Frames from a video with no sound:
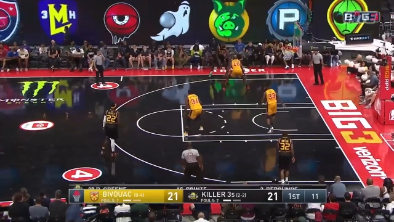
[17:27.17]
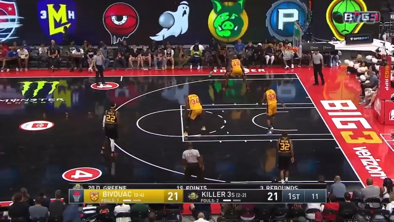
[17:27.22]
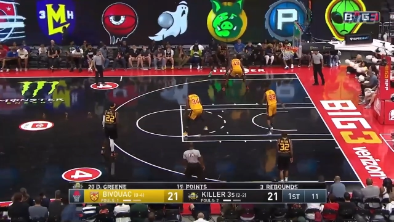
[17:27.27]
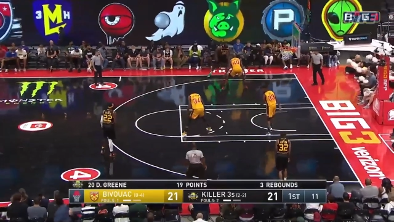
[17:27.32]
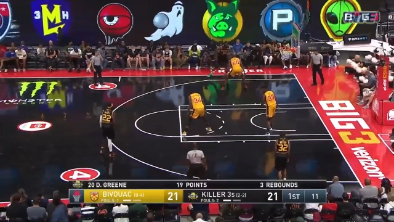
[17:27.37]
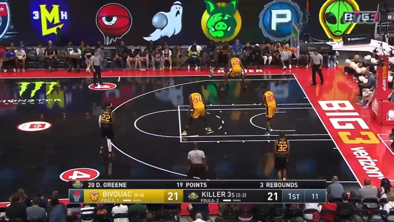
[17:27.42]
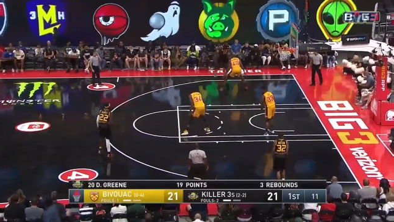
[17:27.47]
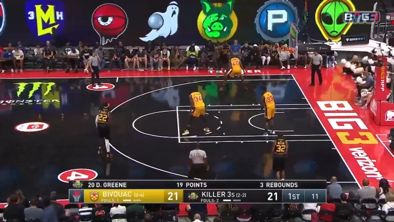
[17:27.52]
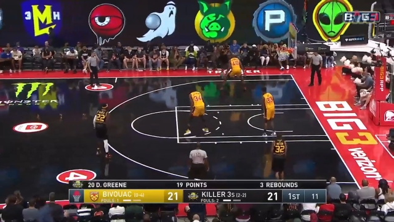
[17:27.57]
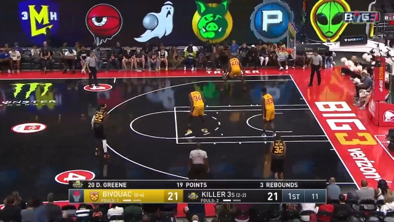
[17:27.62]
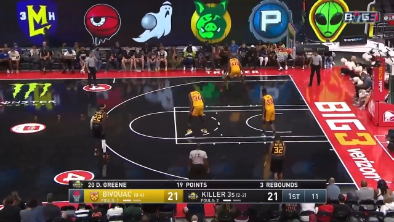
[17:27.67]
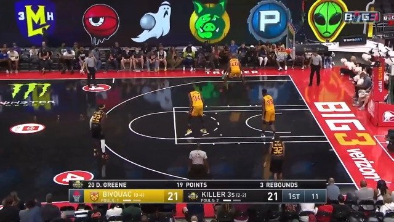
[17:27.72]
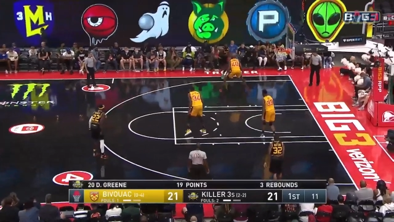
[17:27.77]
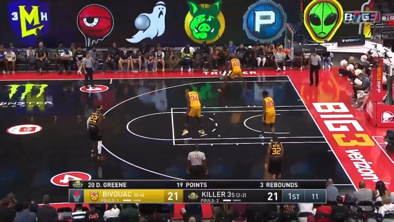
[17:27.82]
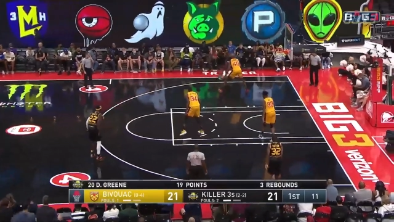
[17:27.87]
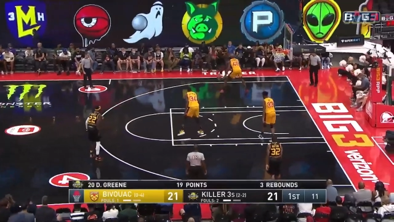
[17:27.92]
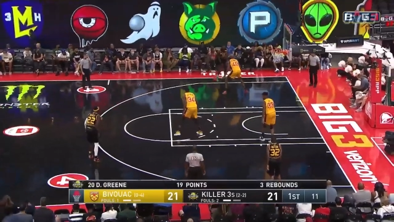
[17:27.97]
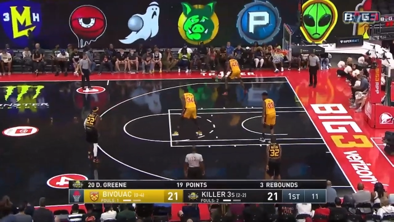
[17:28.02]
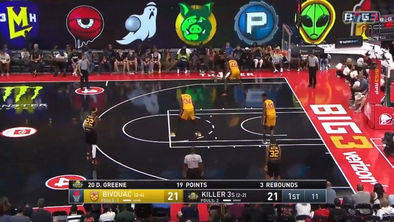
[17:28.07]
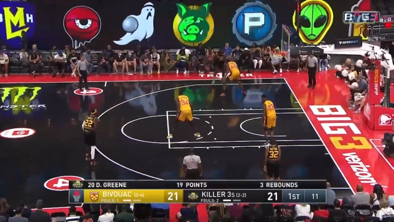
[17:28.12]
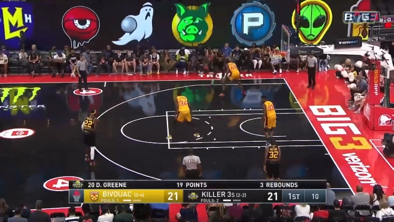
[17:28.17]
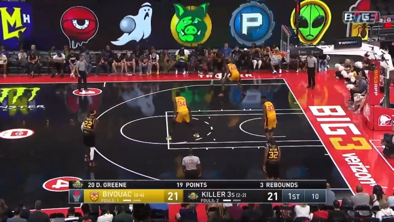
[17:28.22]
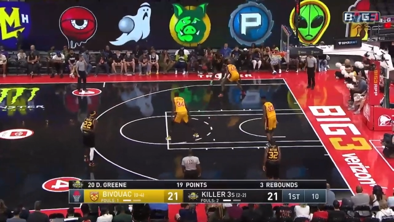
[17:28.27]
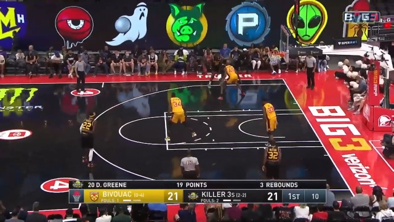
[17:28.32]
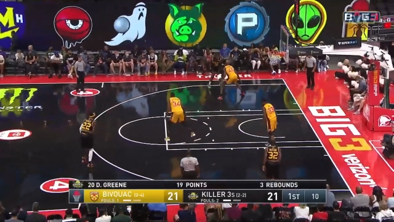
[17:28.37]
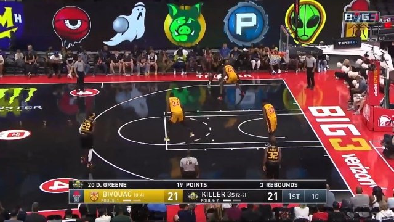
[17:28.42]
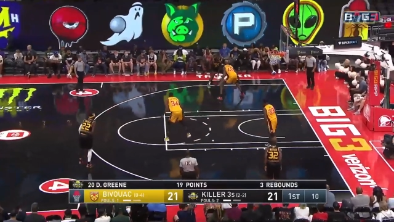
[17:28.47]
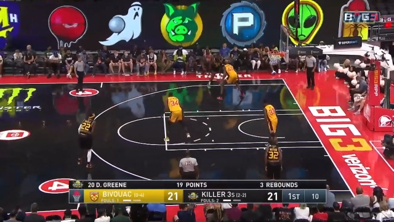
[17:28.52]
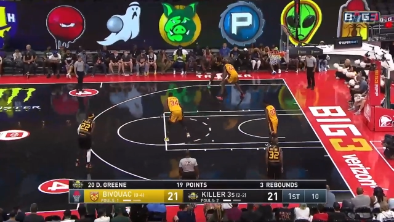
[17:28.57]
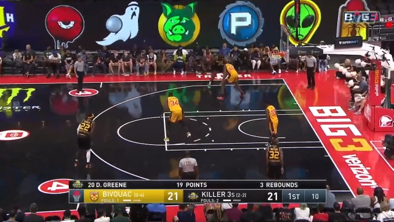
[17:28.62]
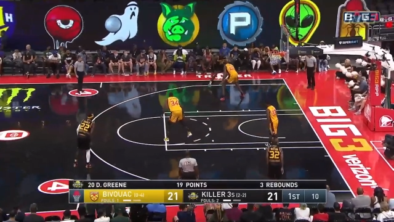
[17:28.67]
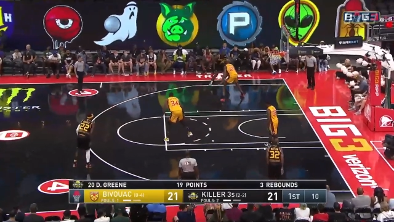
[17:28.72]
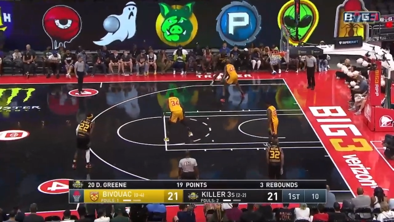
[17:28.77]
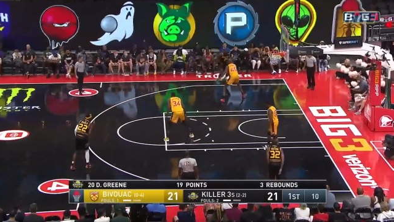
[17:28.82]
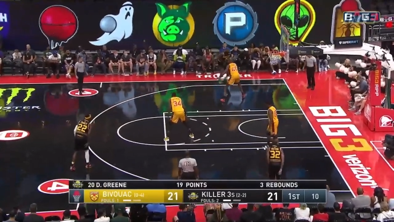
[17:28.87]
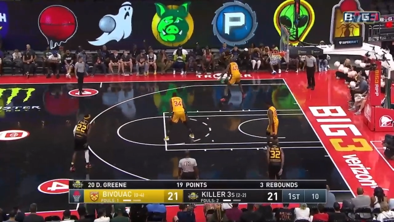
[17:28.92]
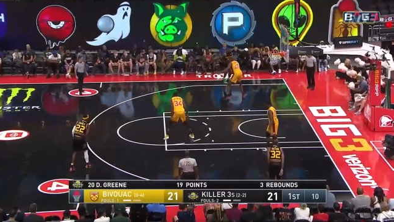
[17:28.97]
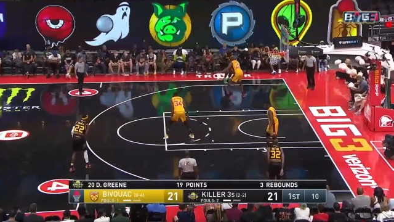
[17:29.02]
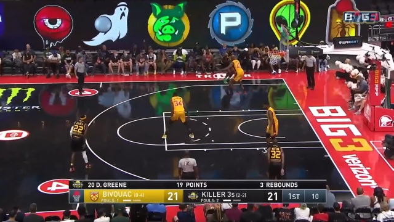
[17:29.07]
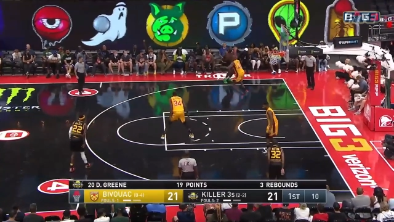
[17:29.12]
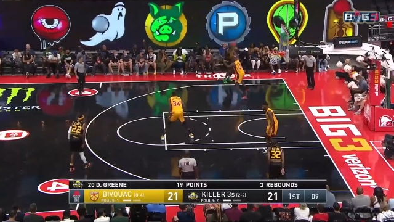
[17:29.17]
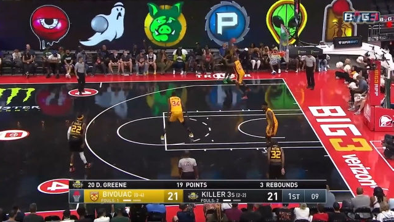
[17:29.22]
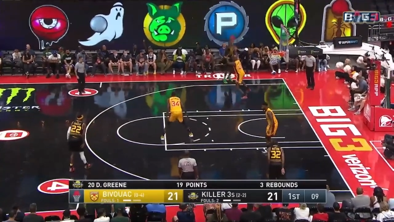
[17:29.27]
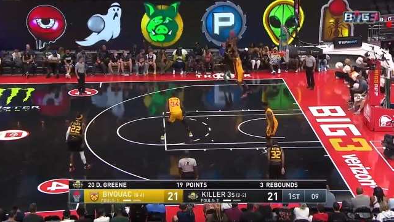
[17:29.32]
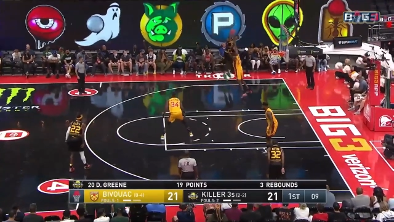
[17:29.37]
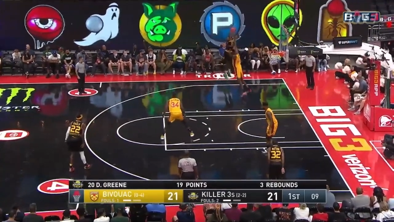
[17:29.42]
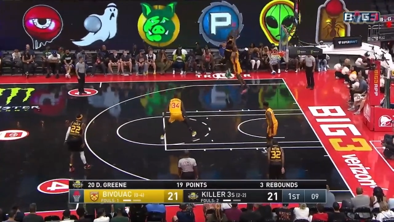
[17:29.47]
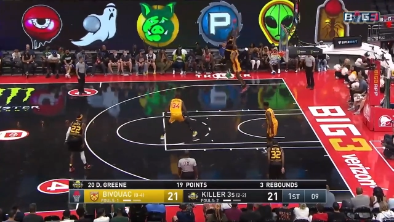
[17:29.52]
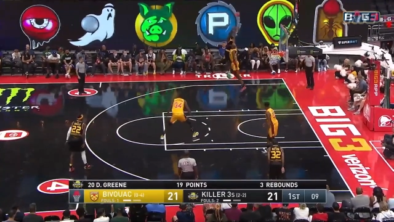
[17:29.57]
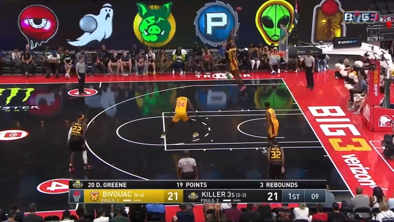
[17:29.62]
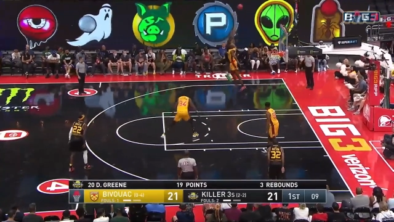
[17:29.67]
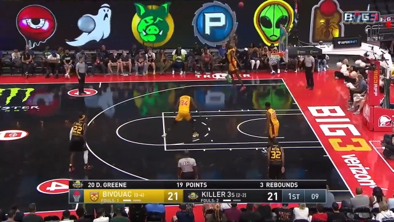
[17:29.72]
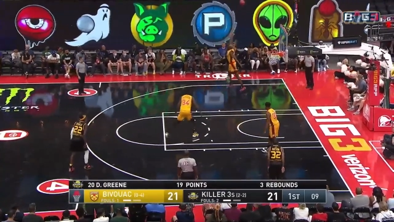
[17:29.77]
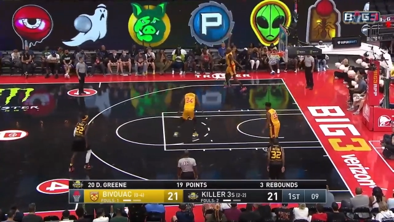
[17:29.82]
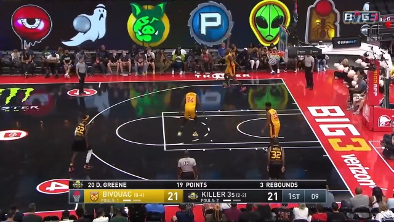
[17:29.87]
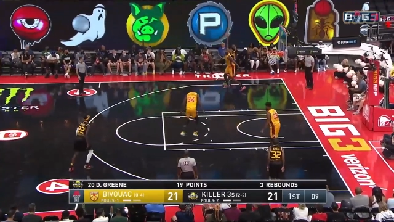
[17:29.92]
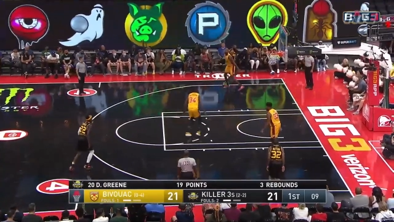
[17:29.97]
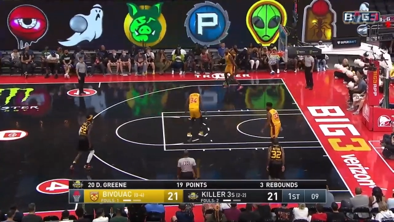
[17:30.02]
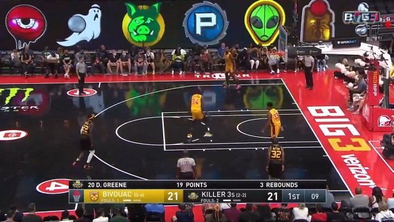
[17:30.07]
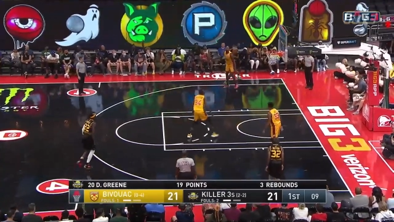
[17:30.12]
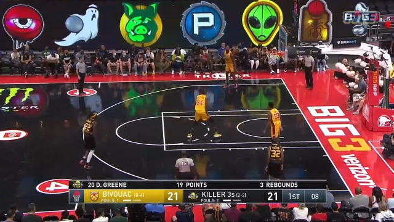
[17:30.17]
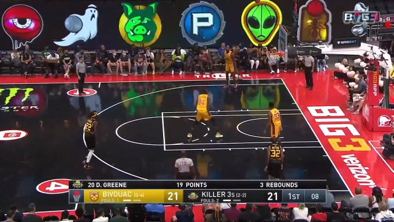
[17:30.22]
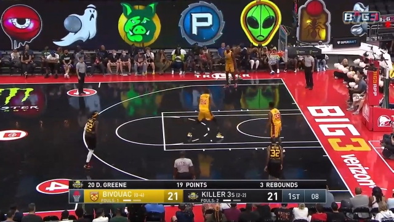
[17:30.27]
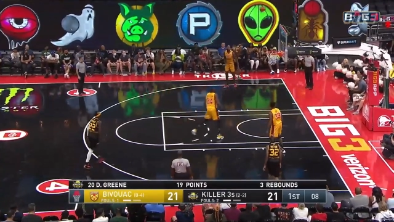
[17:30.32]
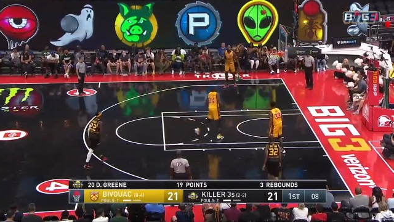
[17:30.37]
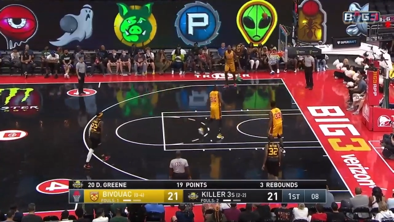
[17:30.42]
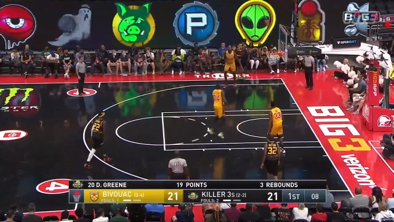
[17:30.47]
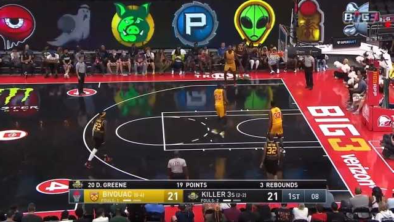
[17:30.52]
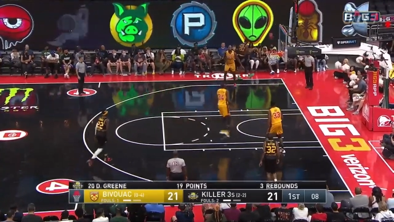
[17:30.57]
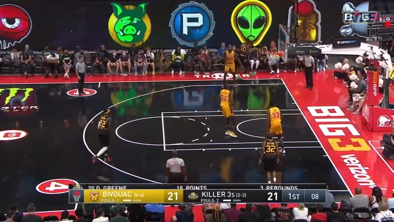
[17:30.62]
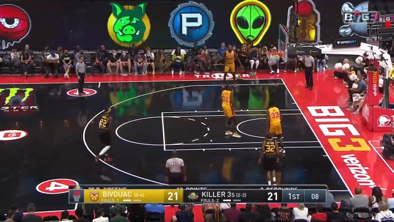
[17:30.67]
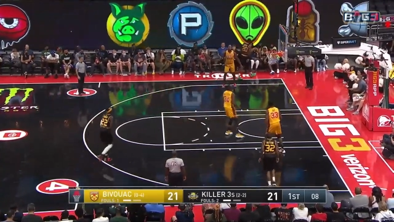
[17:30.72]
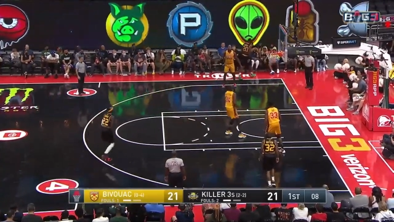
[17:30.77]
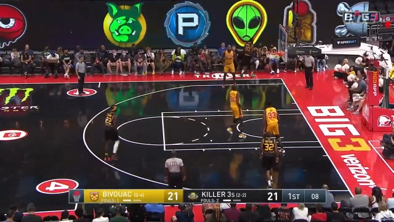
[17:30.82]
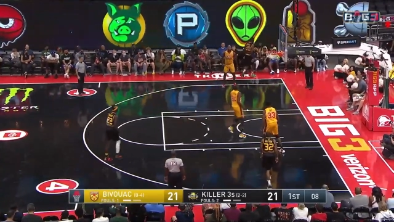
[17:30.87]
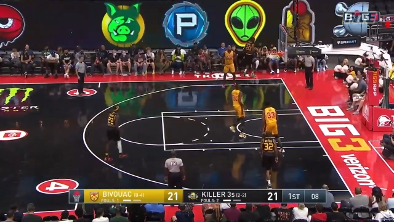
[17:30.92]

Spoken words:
Nobody's mouth can be seen.